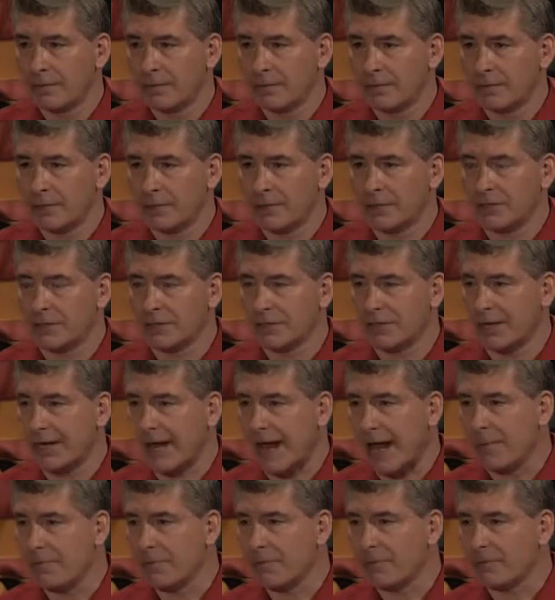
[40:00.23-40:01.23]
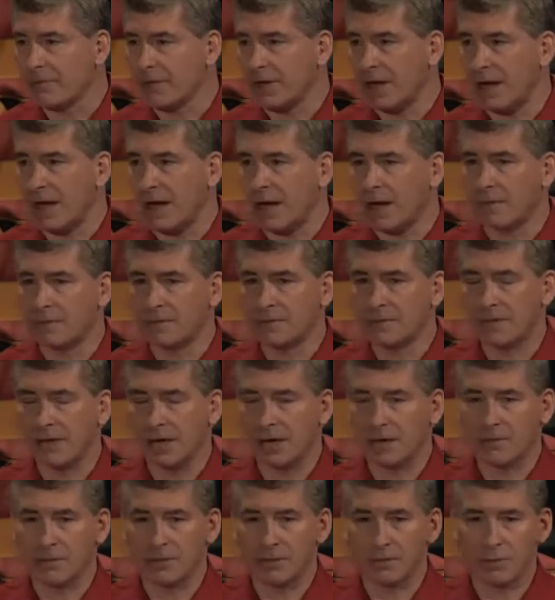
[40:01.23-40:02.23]
that there's a gap of time,
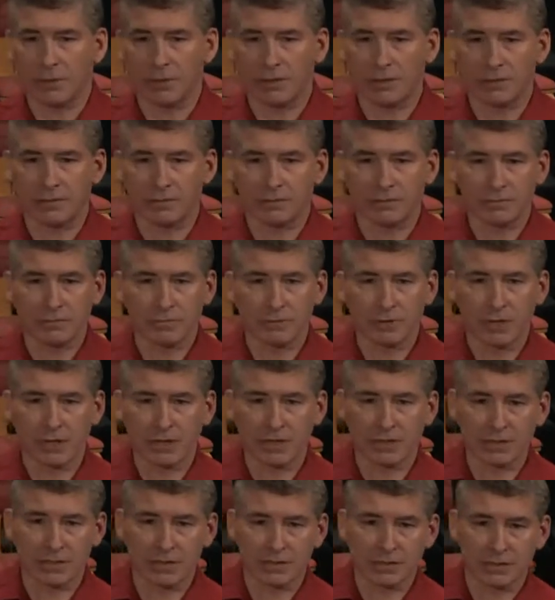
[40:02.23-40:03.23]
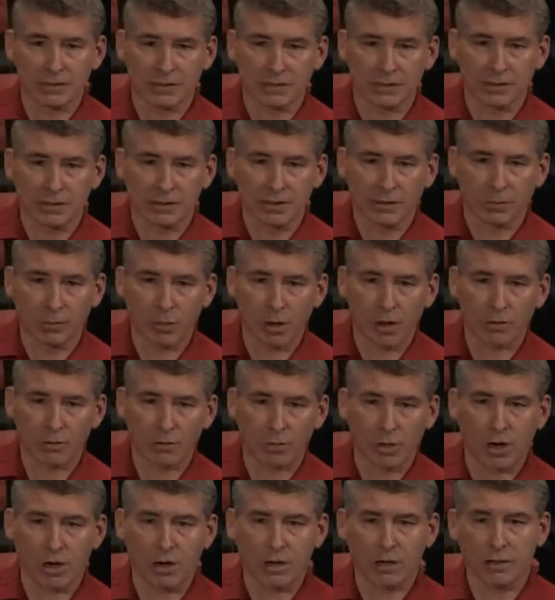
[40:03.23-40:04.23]
say between Genesis
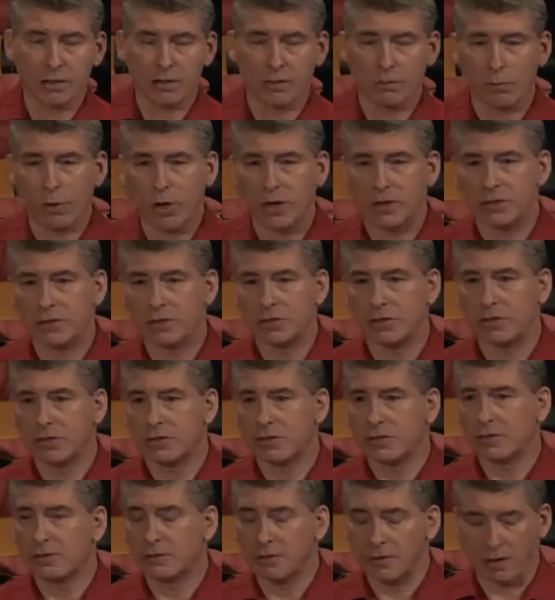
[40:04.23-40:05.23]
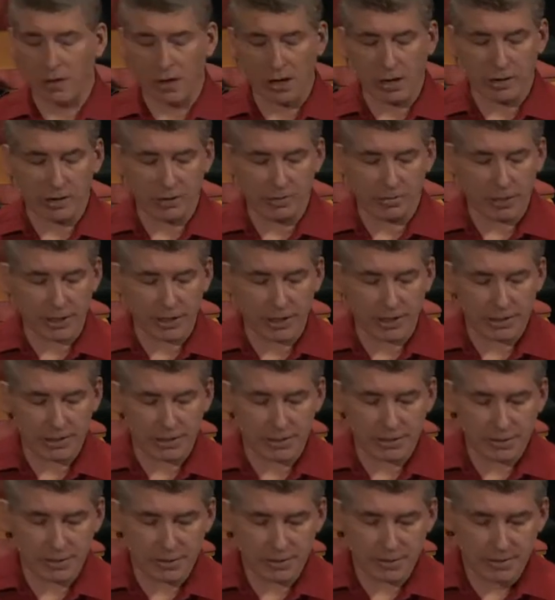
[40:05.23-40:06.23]
1:1 and 1:2, other
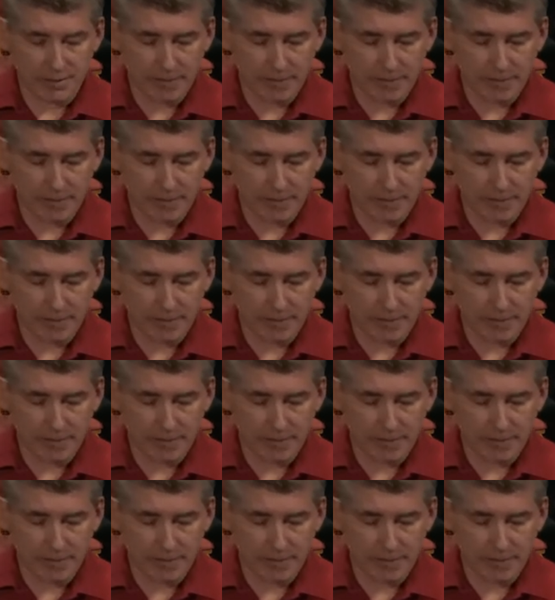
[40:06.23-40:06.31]
places.